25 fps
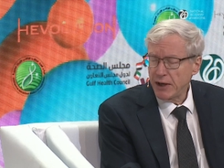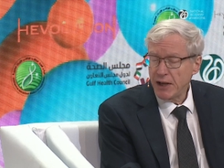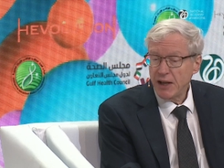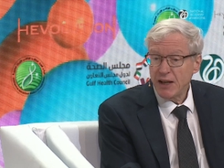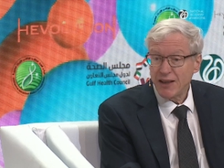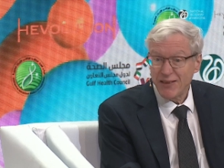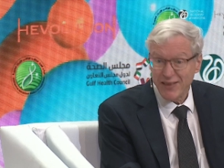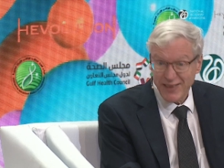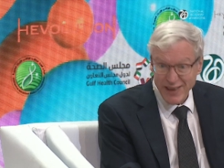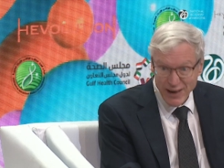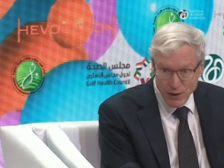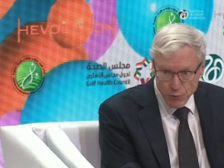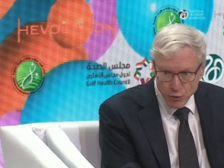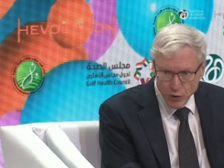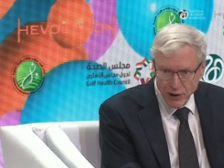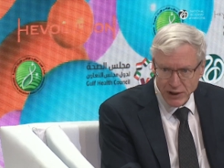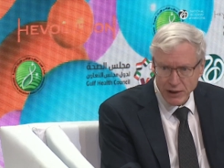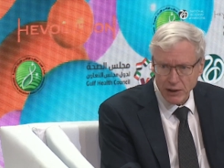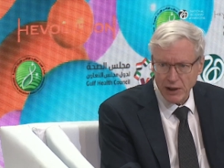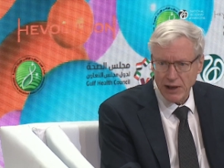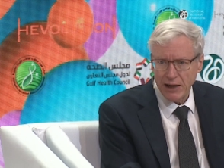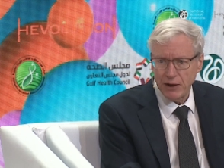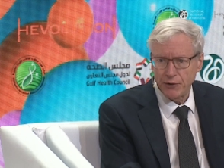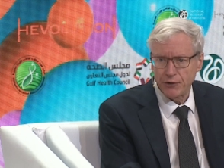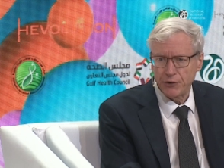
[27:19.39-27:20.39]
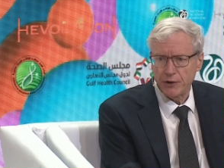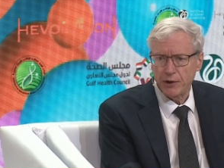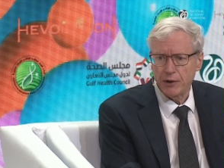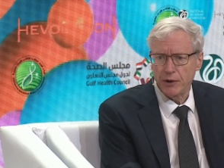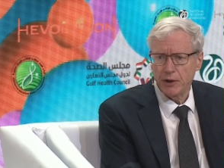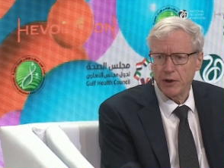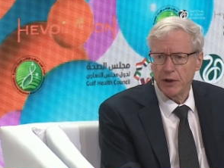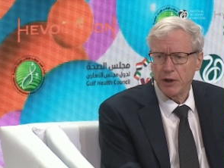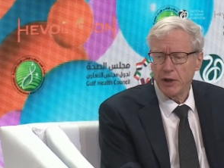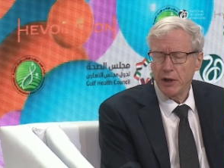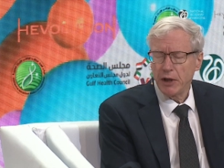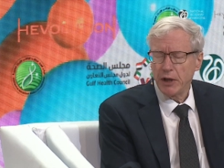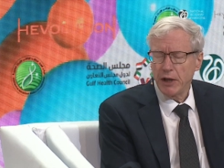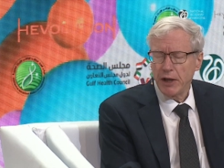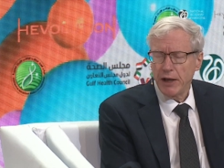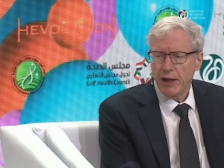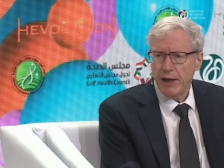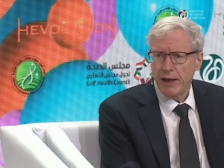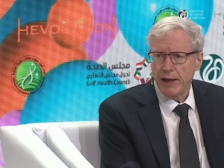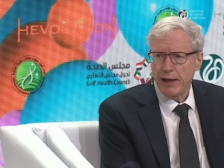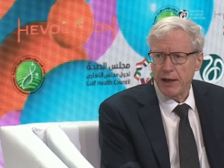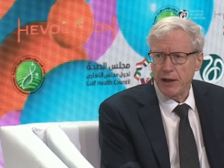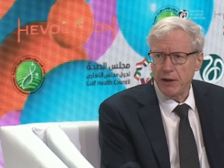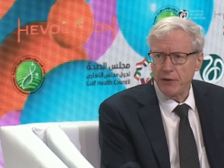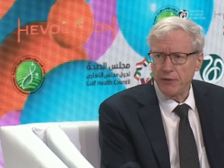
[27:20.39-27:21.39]
They realize it,
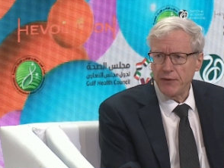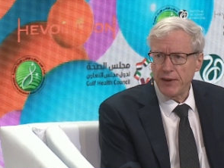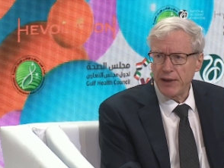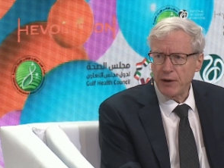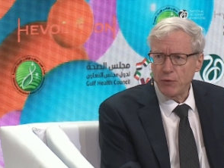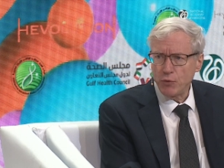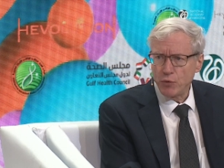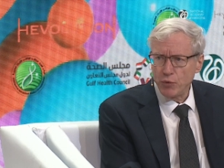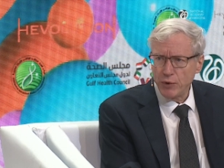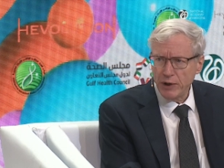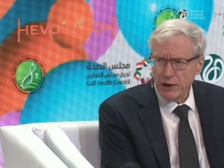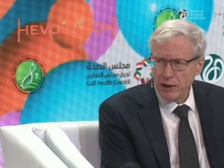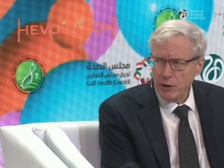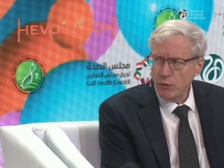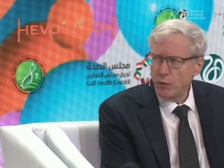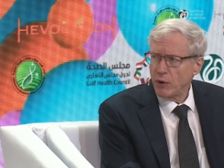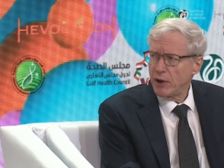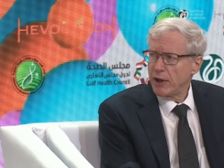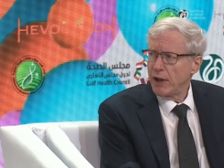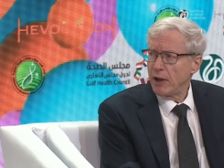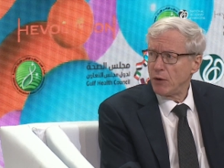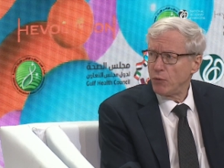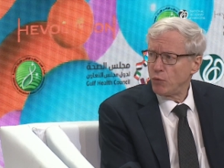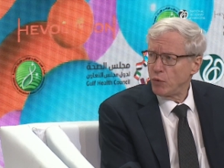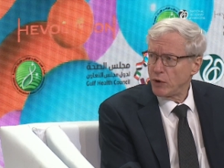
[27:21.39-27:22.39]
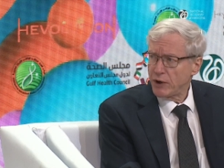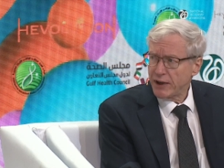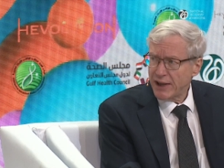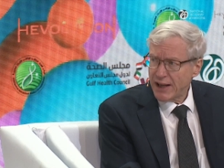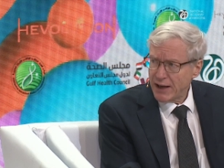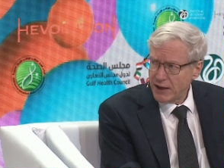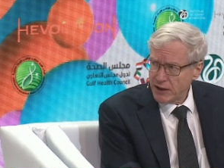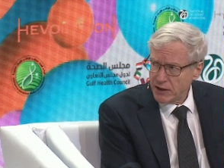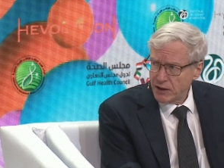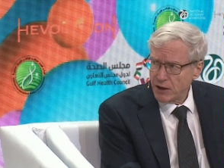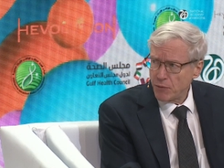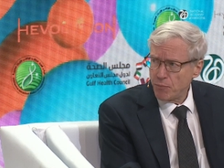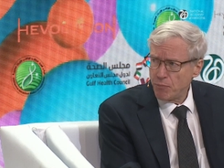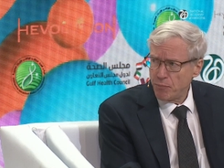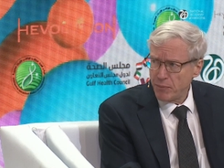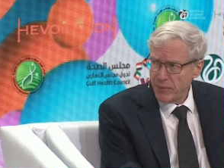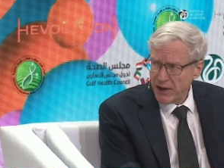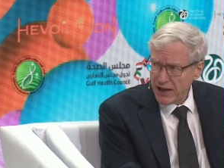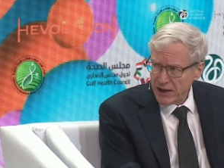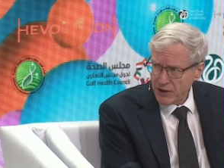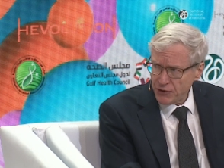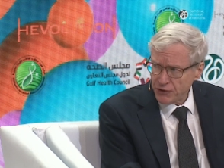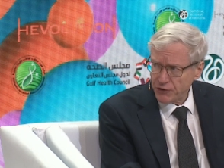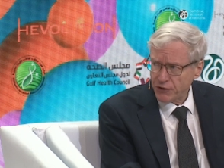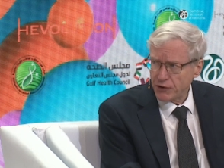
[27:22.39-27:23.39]
and they really want, and we're getting the
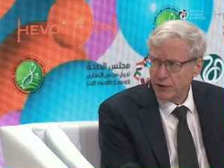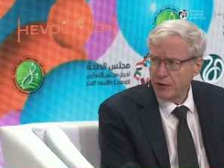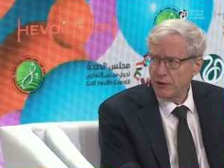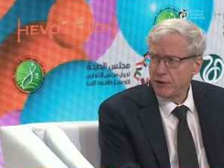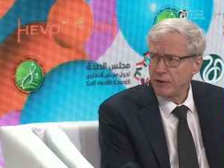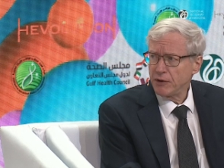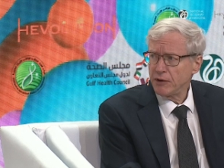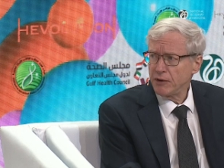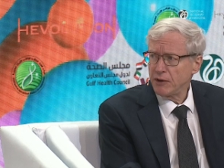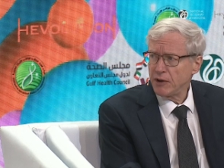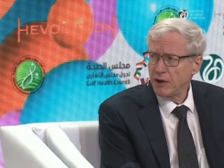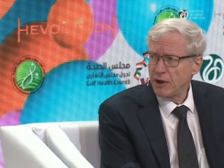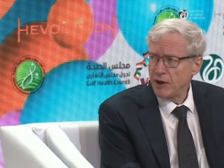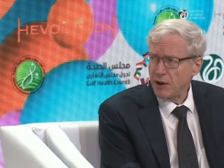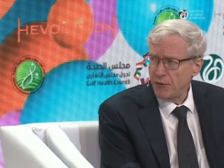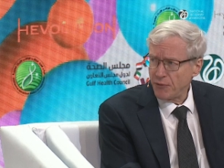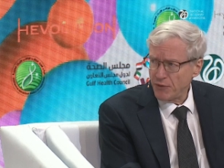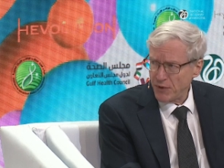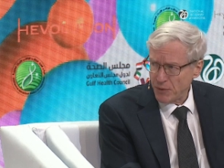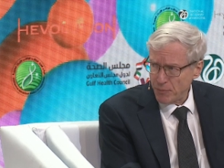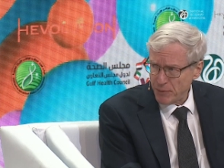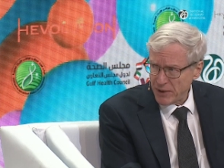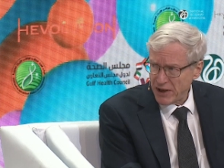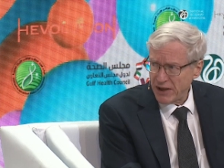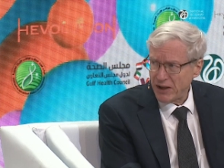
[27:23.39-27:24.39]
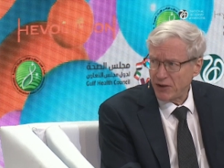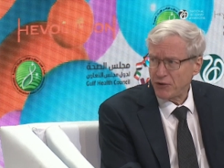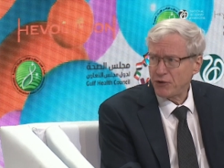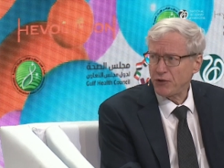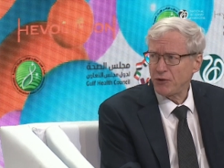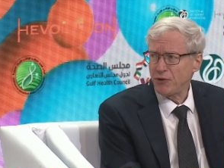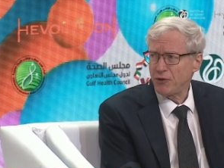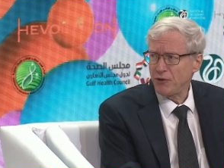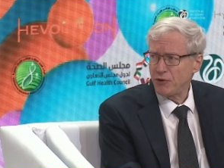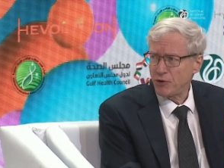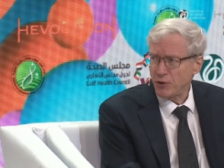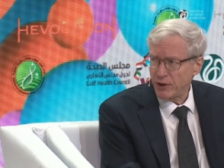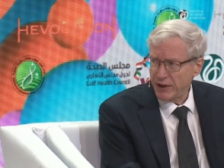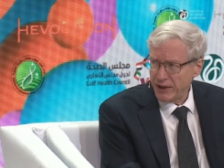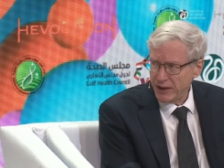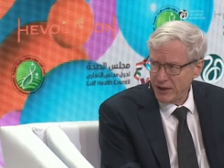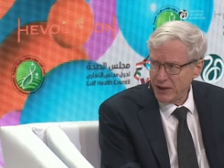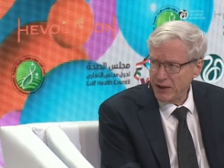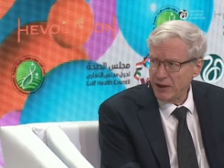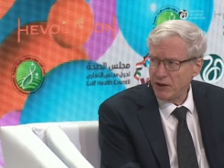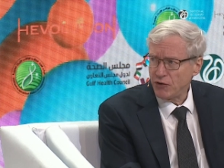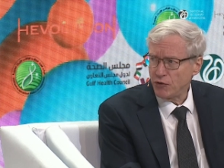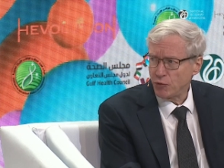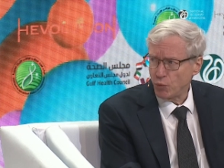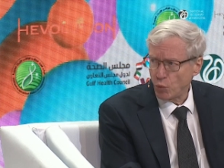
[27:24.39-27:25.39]
best of the best
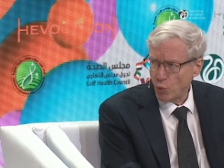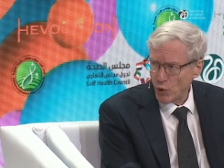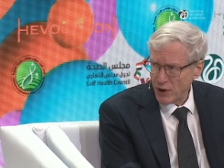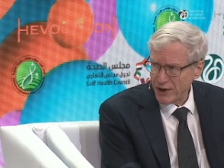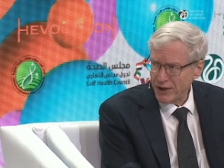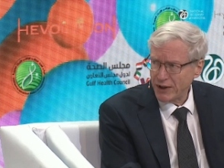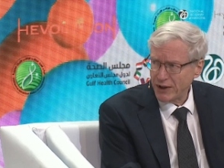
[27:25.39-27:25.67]
trainees wanting